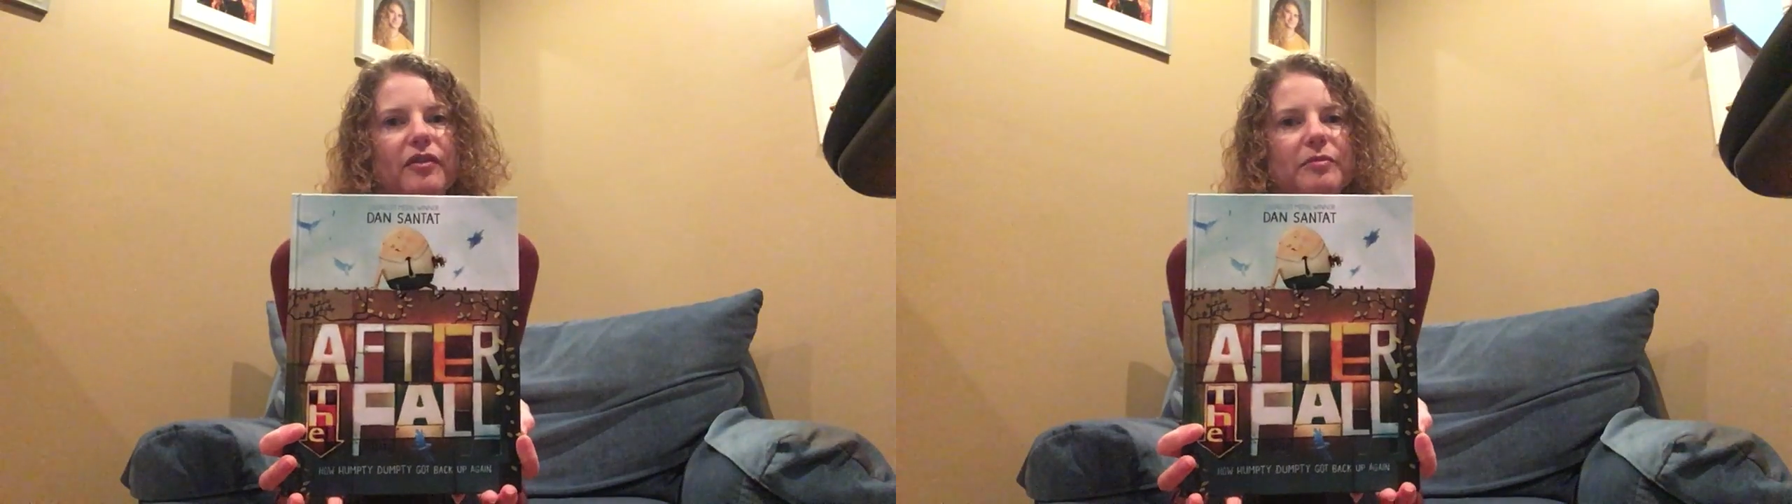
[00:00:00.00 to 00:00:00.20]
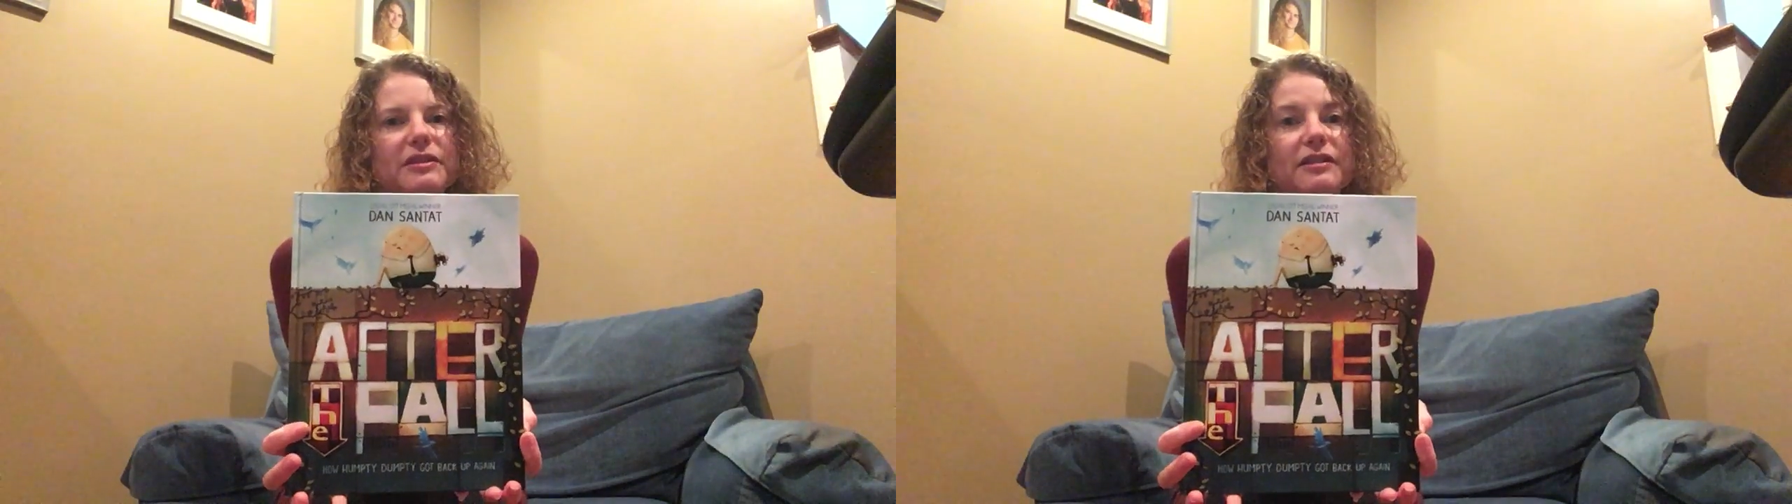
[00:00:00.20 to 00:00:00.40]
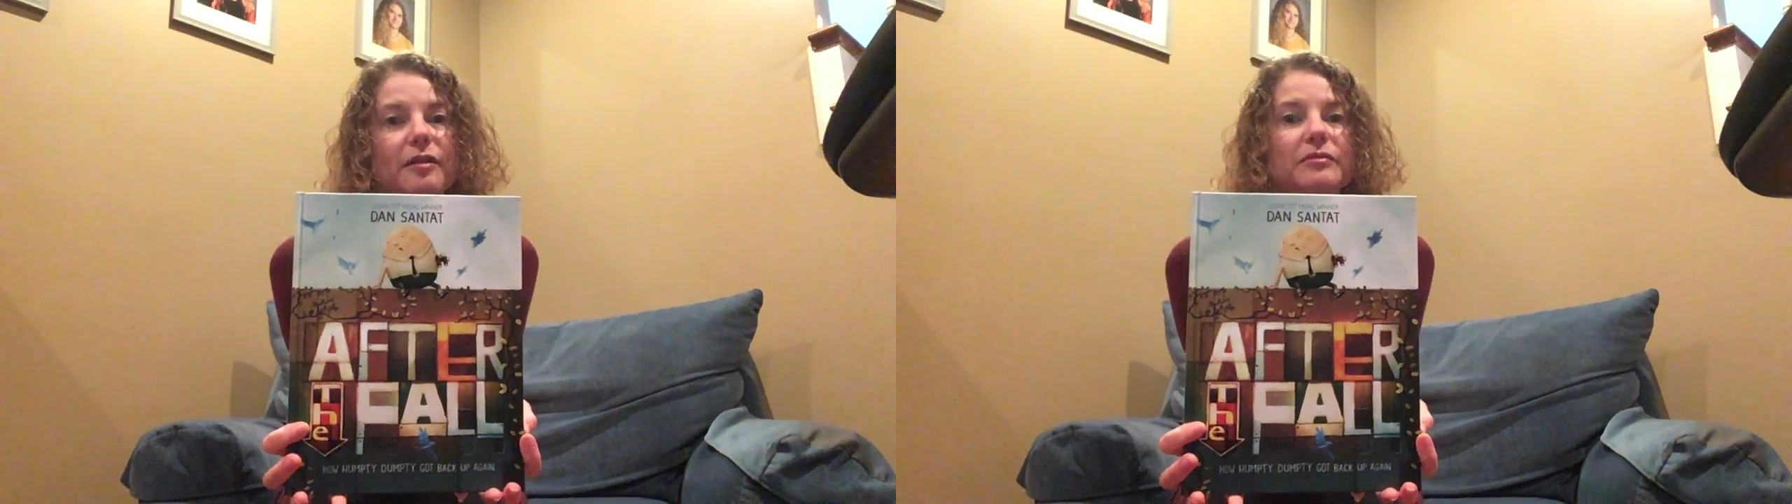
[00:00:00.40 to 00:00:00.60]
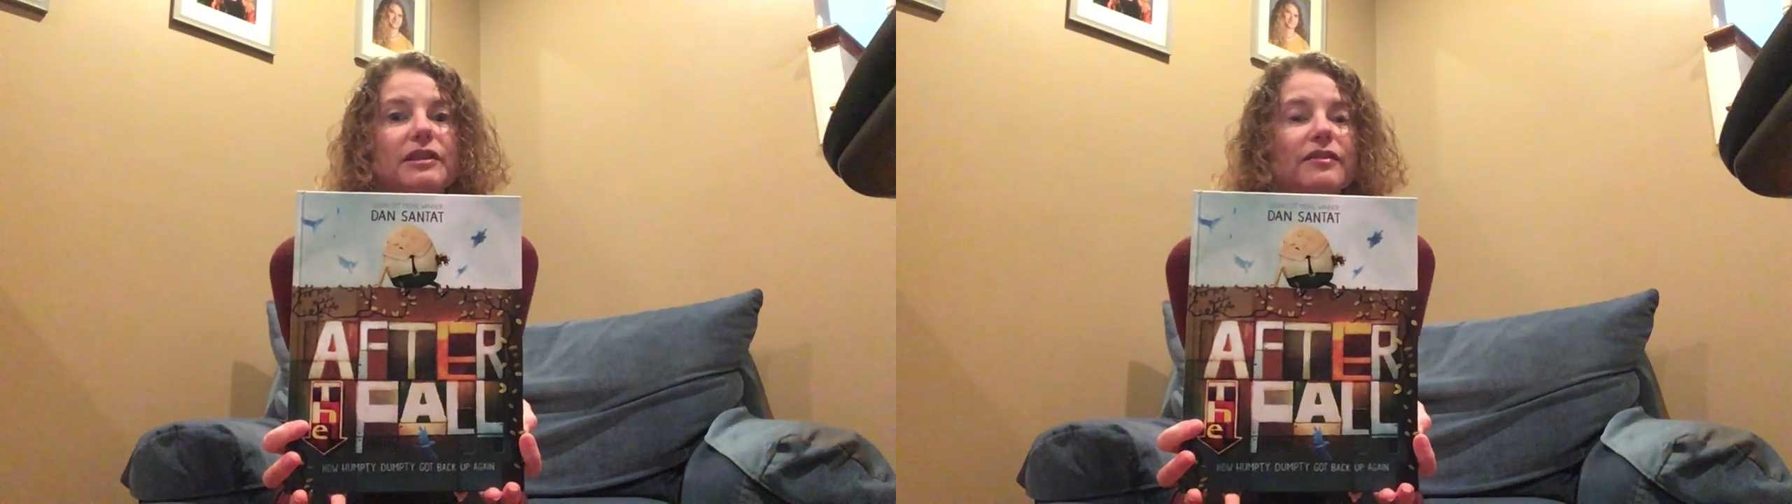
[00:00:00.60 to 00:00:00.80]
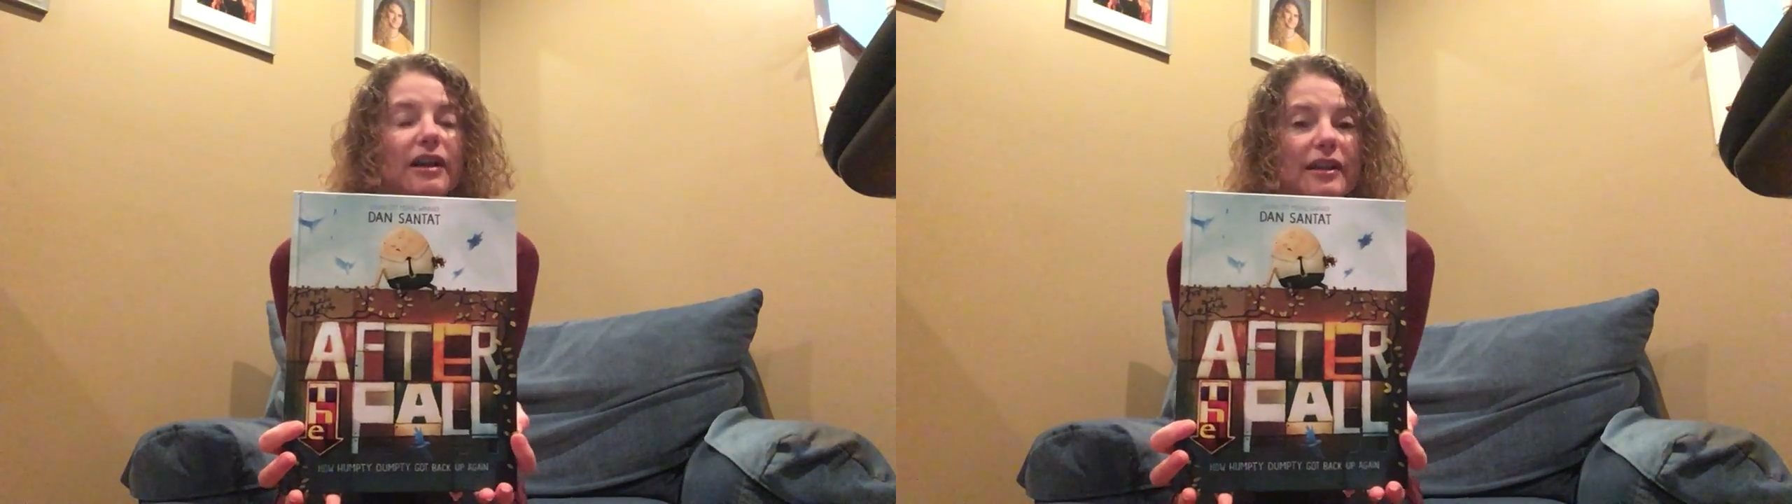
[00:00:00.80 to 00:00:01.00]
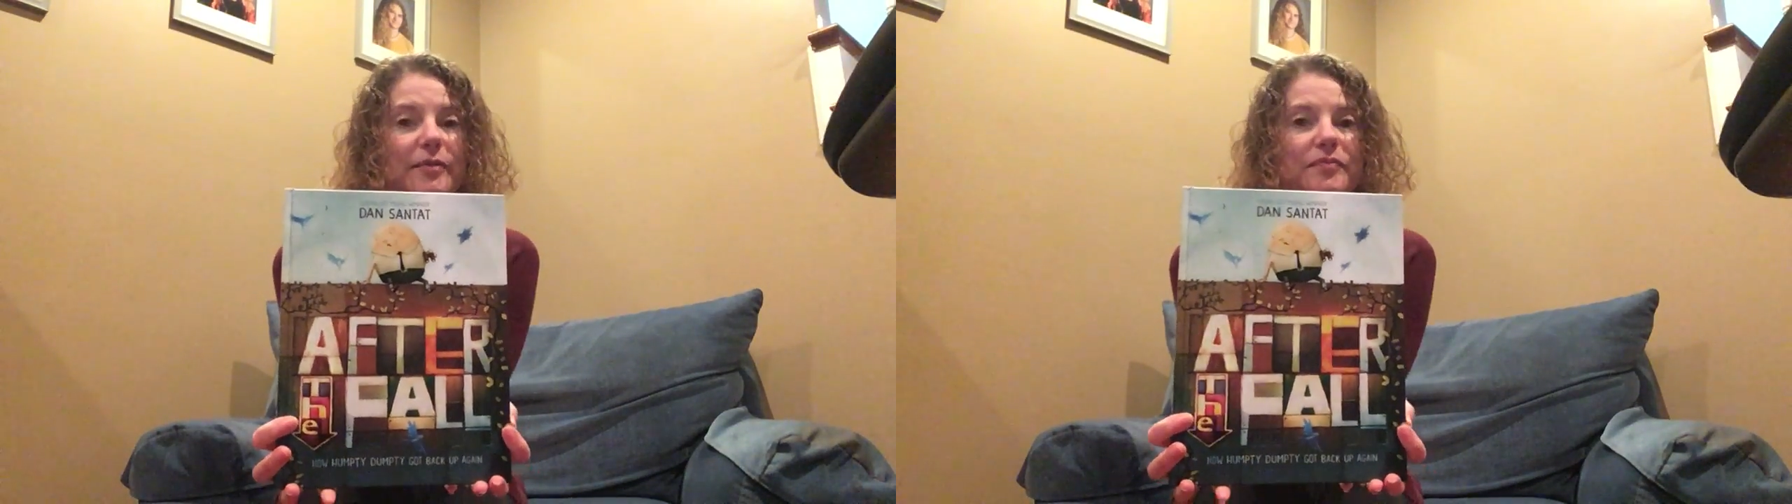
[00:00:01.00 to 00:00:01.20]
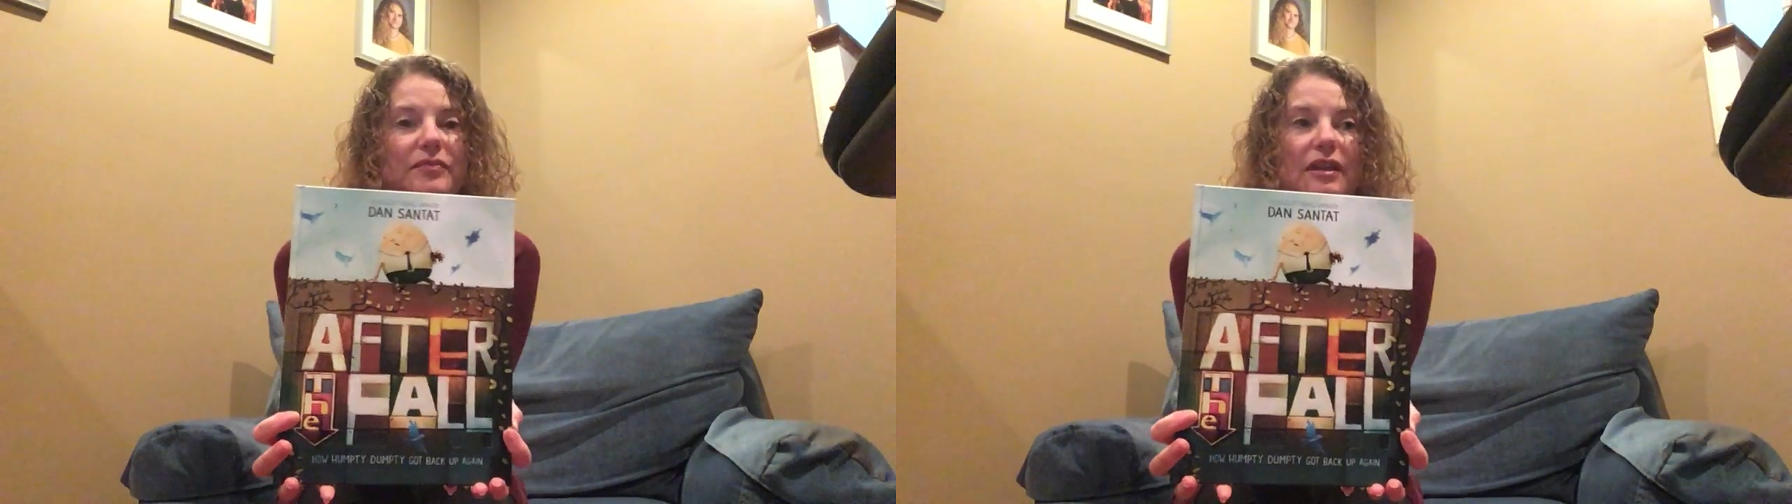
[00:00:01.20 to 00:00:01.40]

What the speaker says: Humpty Dumpty, right?